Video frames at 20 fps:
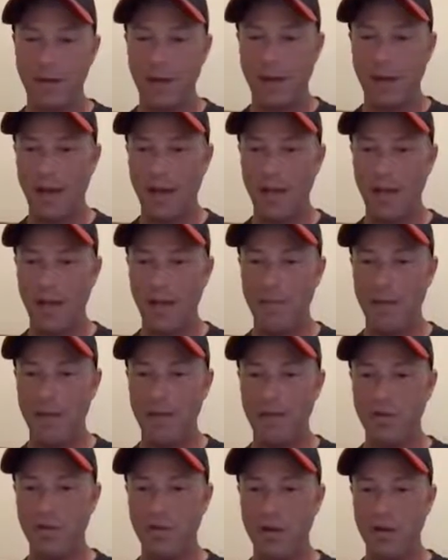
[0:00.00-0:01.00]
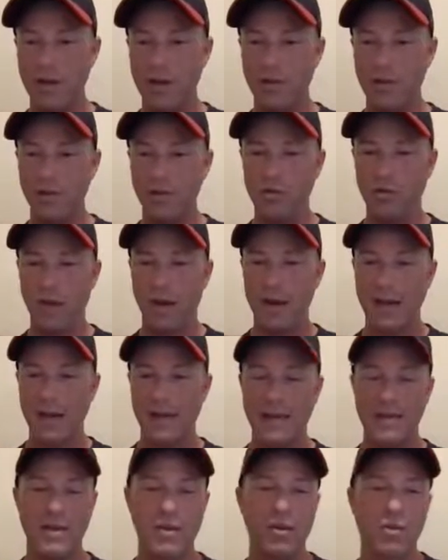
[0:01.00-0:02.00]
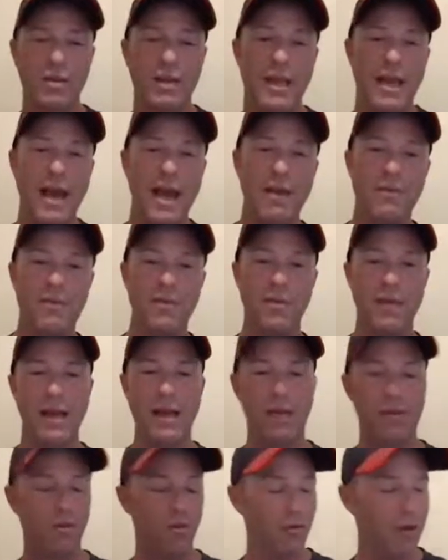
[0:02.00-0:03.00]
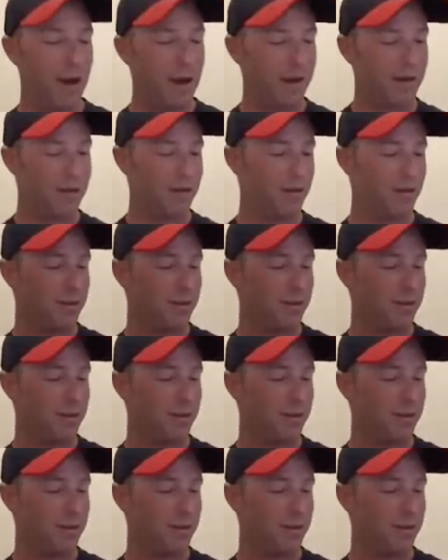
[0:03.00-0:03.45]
LMS initial training and yearly after that, correct.